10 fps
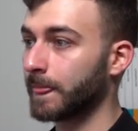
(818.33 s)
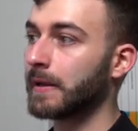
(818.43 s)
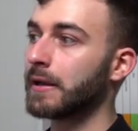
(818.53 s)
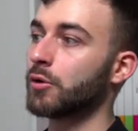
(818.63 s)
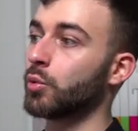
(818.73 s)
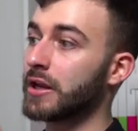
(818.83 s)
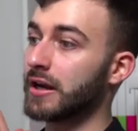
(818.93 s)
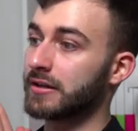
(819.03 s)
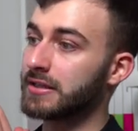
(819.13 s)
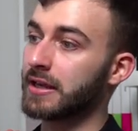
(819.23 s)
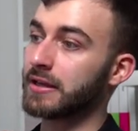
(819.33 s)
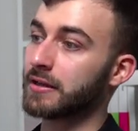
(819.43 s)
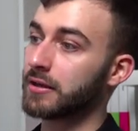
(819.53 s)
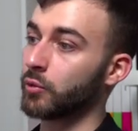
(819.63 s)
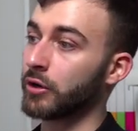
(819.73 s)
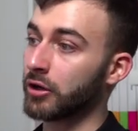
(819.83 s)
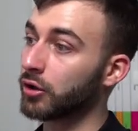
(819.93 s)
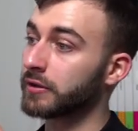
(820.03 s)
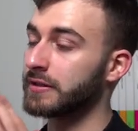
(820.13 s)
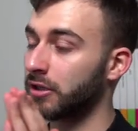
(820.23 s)
We are saying we're
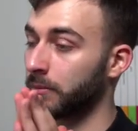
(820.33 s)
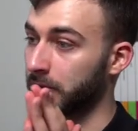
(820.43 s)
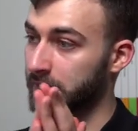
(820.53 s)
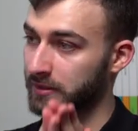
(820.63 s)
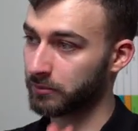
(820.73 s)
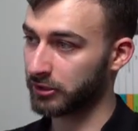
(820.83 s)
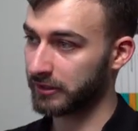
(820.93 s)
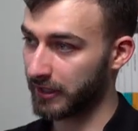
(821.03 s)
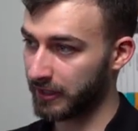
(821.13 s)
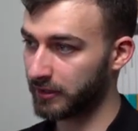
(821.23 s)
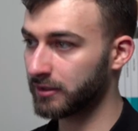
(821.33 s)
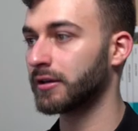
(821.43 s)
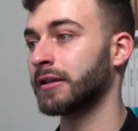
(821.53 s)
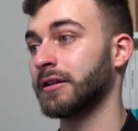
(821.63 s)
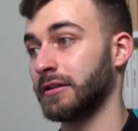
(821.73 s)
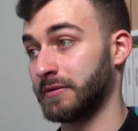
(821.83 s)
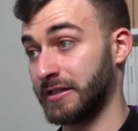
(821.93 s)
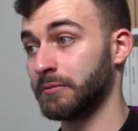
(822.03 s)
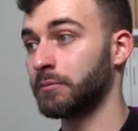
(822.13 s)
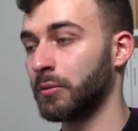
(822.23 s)
calling this company simple.ink, and the
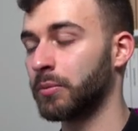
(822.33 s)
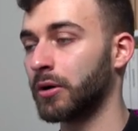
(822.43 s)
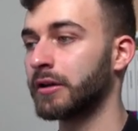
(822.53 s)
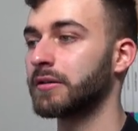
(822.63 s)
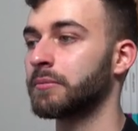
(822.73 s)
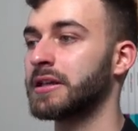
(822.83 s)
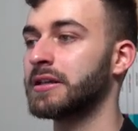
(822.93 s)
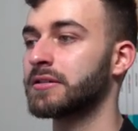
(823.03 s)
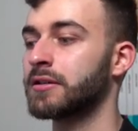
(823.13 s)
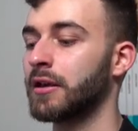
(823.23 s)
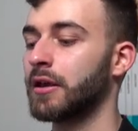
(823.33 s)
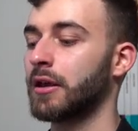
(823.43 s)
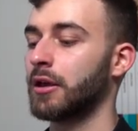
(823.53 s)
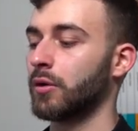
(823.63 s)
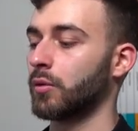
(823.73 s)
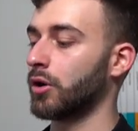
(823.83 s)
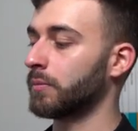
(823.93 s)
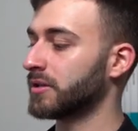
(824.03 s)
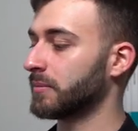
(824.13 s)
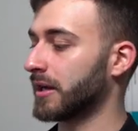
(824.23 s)
simple part means we're
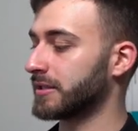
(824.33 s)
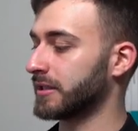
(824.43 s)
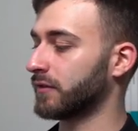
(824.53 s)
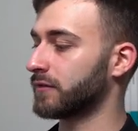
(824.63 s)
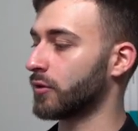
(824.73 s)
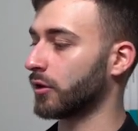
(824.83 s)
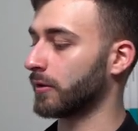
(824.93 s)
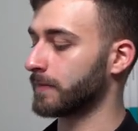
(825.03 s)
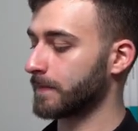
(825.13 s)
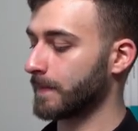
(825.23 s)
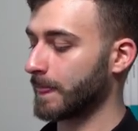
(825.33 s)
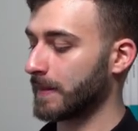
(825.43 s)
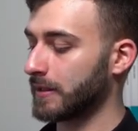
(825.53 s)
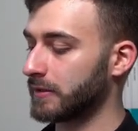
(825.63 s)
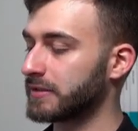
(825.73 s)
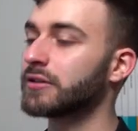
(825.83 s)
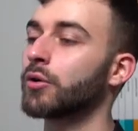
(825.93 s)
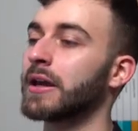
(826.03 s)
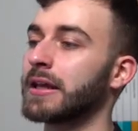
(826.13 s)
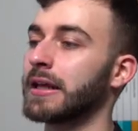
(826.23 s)
optimizing for zero
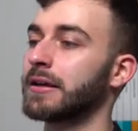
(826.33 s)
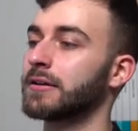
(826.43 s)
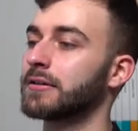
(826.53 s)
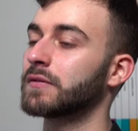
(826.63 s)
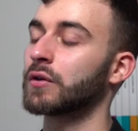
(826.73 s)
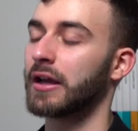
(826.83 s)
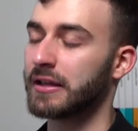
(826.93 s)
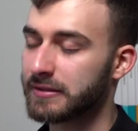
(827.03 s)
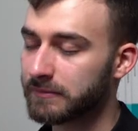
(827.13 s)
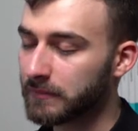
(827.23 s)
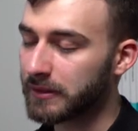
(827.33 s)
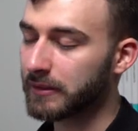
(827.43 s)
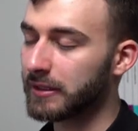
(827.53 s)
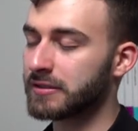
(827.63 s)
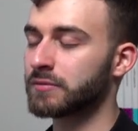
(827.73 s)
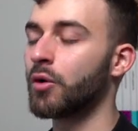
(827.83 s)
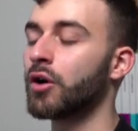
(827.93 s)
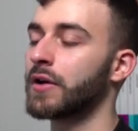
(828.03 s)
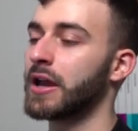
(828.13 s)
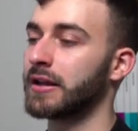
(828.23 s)
headache, for as as small of
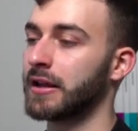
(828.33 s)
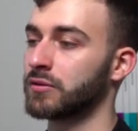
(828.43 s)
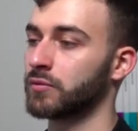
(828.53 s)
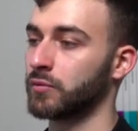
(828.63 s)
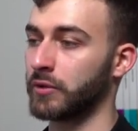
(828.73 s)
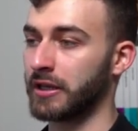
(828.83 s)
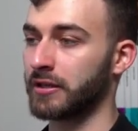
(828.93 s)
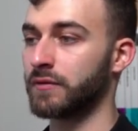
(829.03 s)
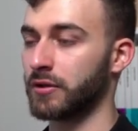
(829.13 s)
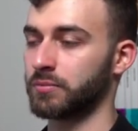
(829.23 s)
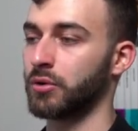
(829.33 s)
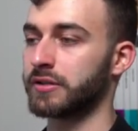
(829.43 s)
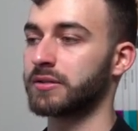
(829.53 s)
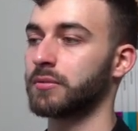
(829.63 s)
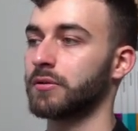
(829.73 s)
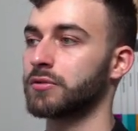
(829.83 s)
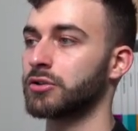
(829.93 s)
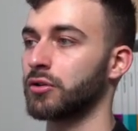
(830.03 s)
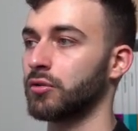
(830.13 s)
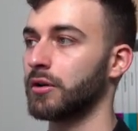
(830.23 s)
a headache as we can give you as possible.
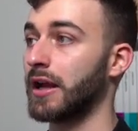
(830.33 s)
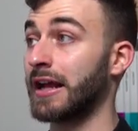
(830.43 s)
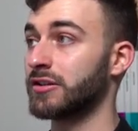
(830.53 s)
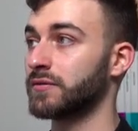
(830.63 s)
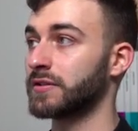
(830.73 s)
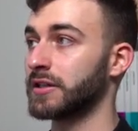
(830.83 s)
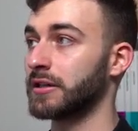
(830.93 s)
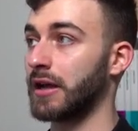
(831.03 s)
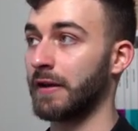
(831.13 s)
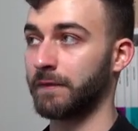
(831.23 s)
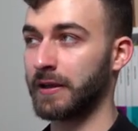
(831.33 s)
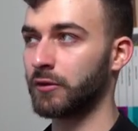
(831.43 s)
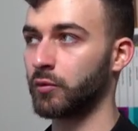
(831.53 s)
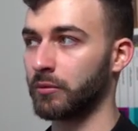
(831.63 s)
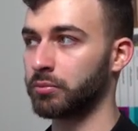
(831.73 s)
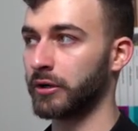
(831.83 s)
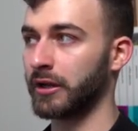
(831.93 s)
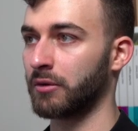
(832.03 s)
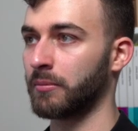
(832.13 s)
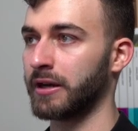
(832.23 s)
So as you've seen, I think we're putting
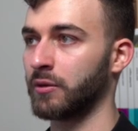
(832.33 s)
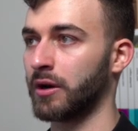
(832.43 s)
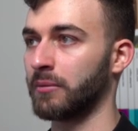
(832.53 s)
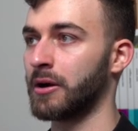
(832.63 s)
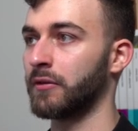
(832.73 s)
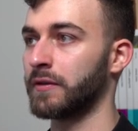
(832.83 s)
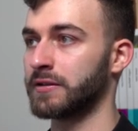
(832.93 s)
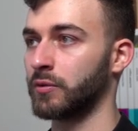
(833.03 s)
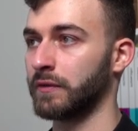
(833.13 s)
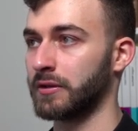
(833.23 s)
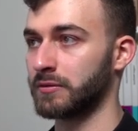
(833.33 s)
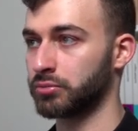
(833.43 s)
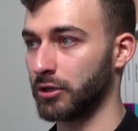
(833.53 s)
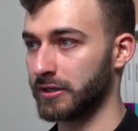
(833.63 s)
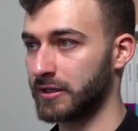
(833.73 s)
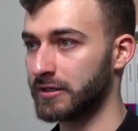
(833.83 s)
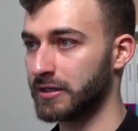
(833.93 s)
our money where our mouth is with this process.